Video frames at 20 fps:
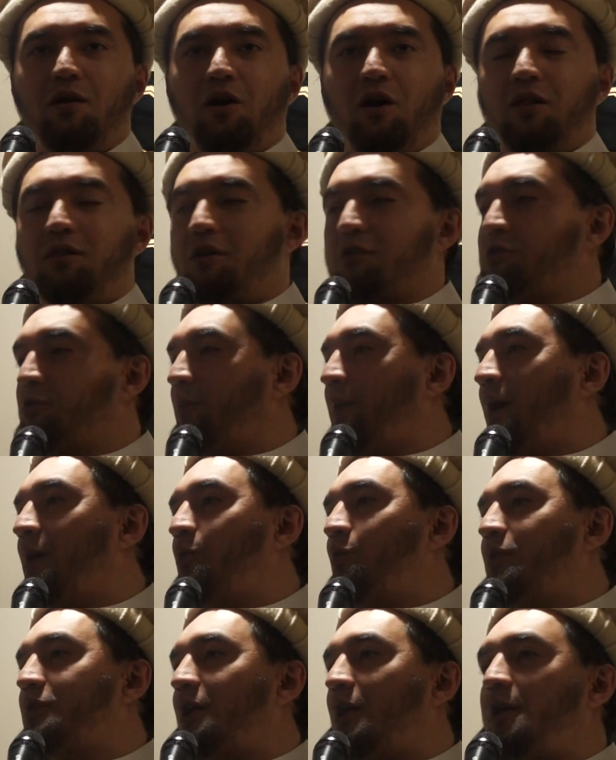Allah
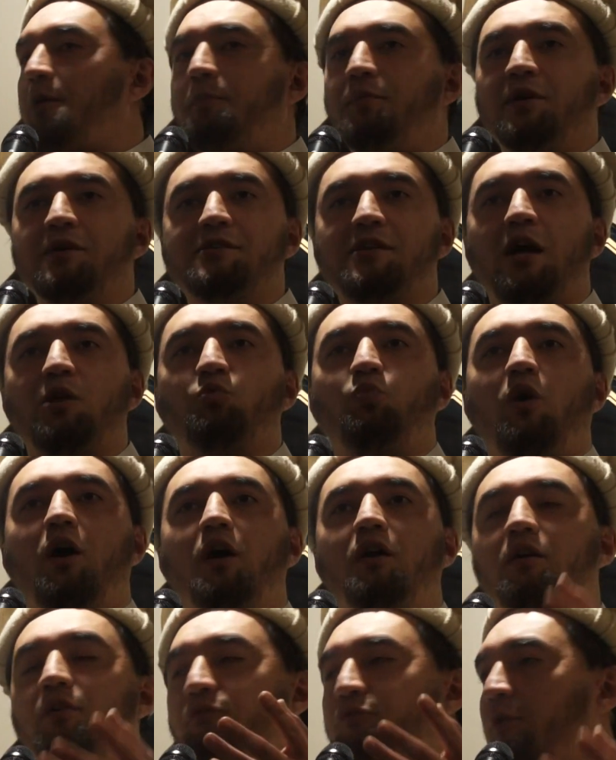subhanahu wa ta'ala brings out
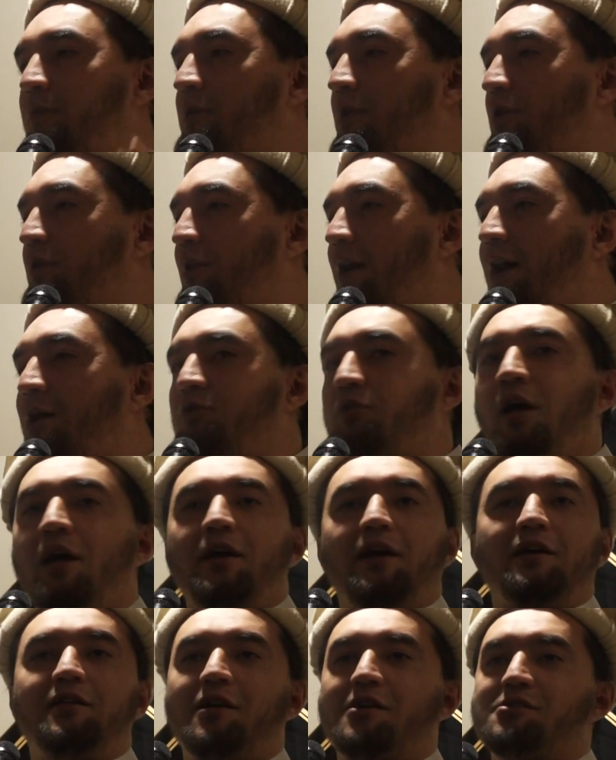water from the
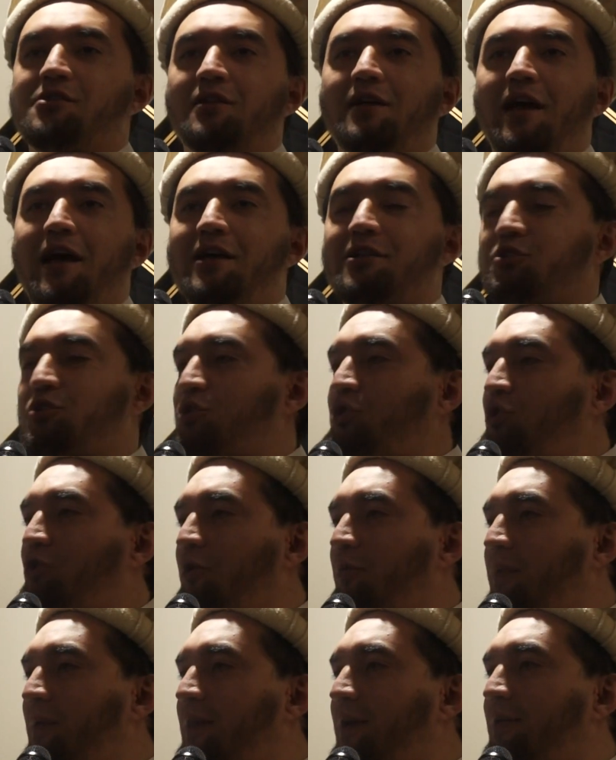ground. He doesn't ask, do
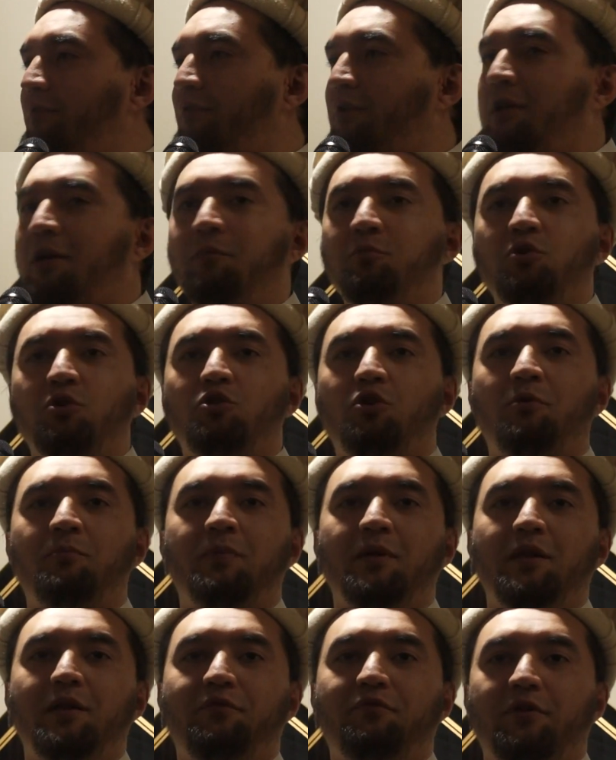you believe in Him? You don't
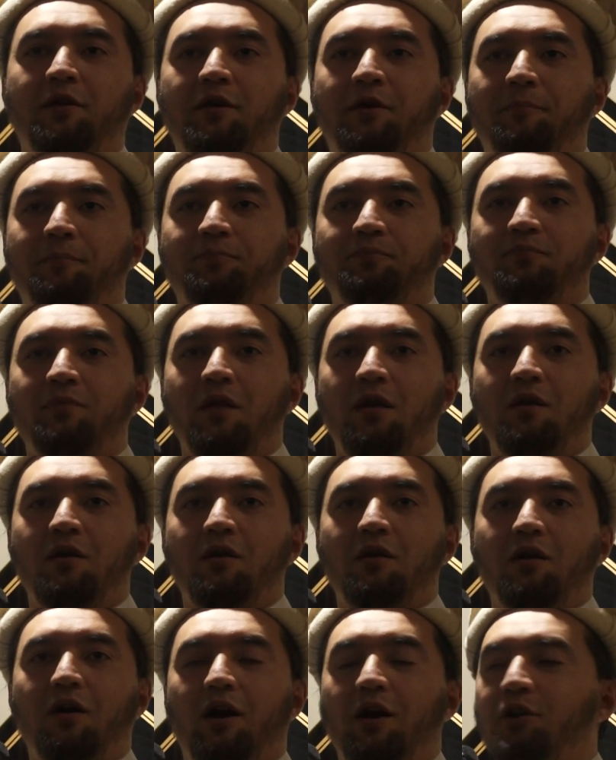believe in Him.
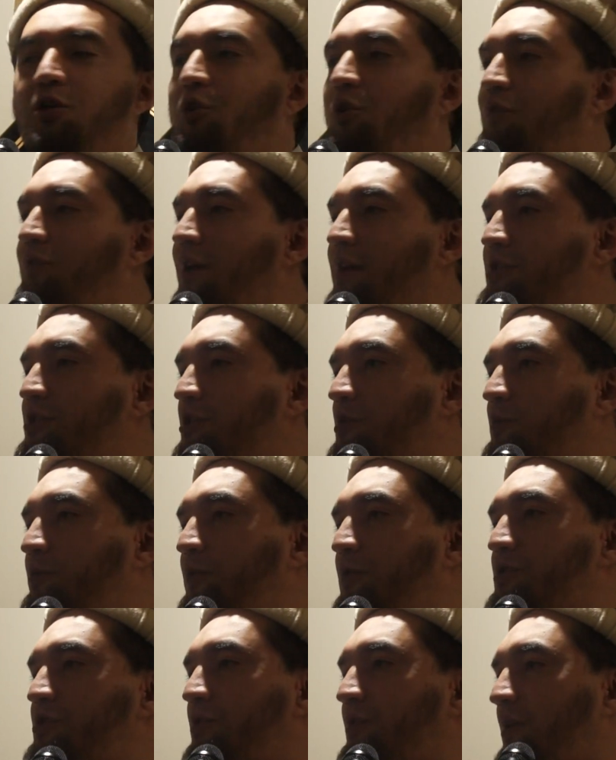Are you a righteous
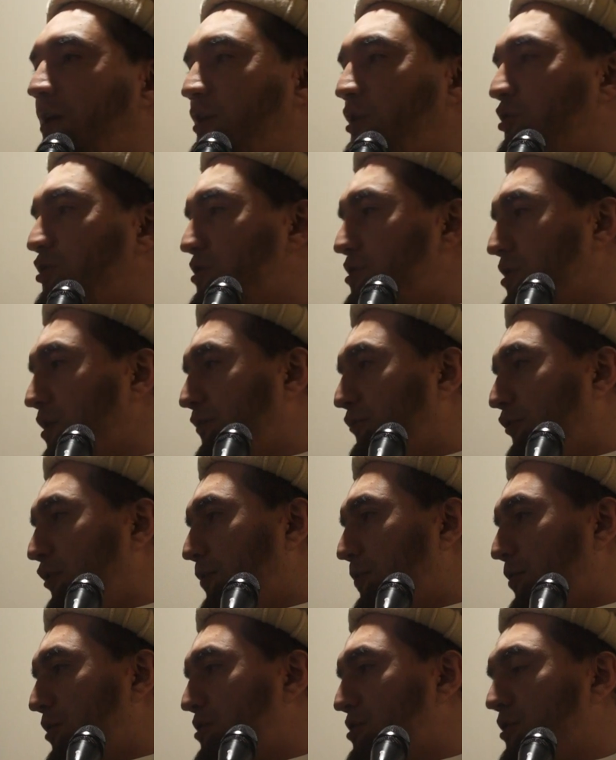person? Are you a
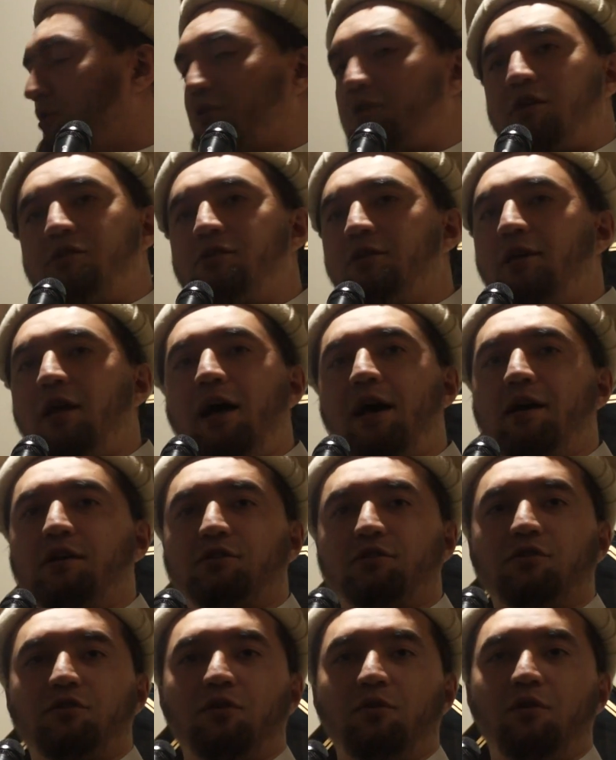sinful person? Doesn't ask.